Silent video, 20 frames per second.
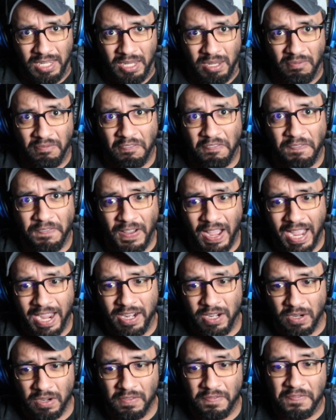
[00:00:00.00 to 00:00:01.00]

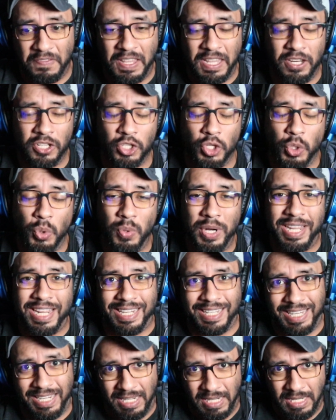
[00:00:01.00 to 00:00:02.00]
fired via
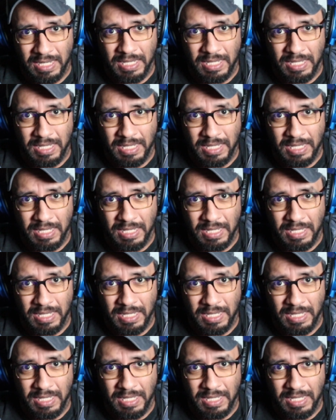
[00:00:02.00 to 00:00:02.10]
tweet.